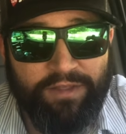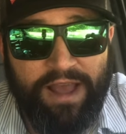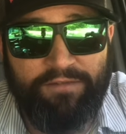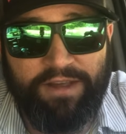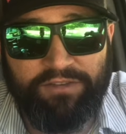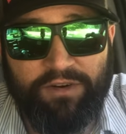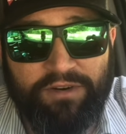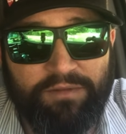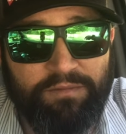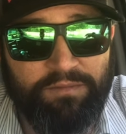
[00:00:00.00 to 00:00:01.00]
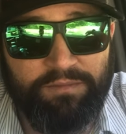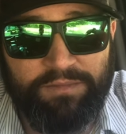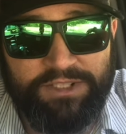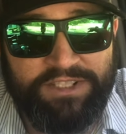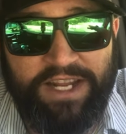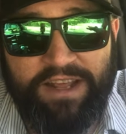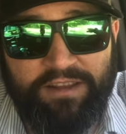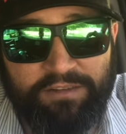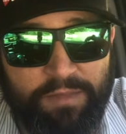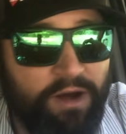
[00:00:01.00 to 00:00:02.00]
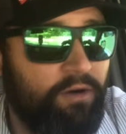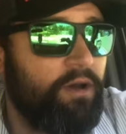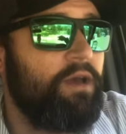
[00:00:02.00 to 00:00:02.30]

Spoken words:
They have that certain stinky smell.